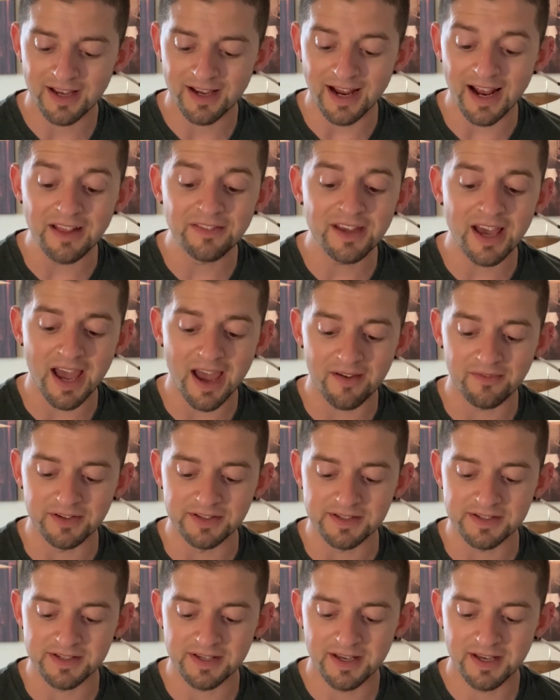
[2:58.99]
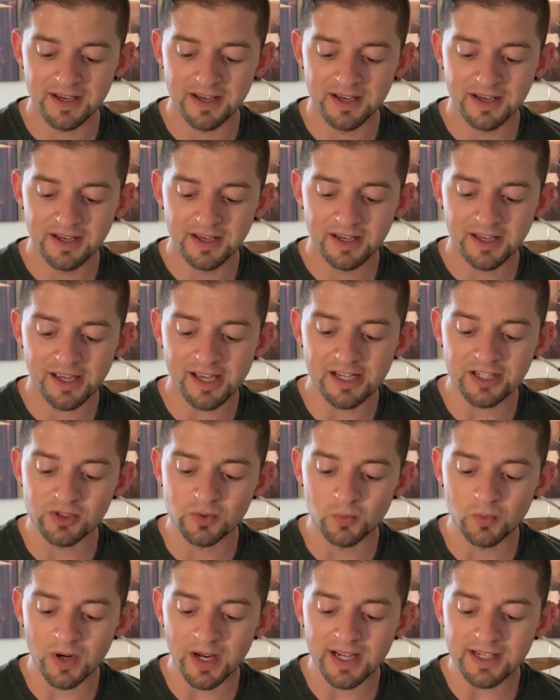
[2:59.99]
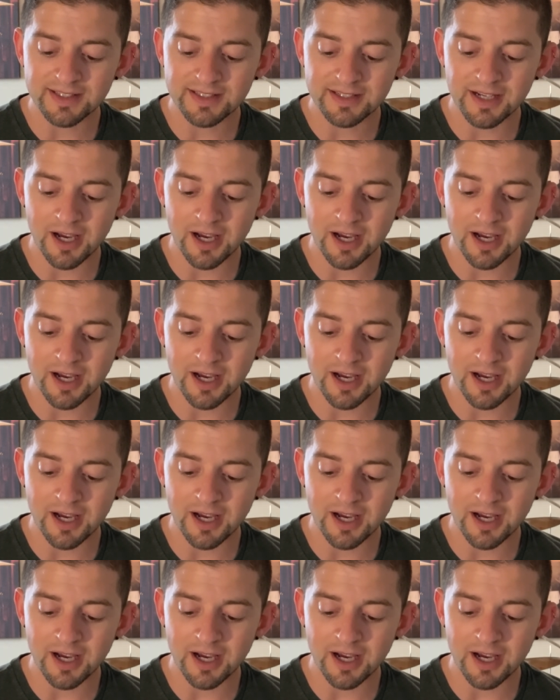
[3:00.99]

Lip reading: and the heavens. He has raised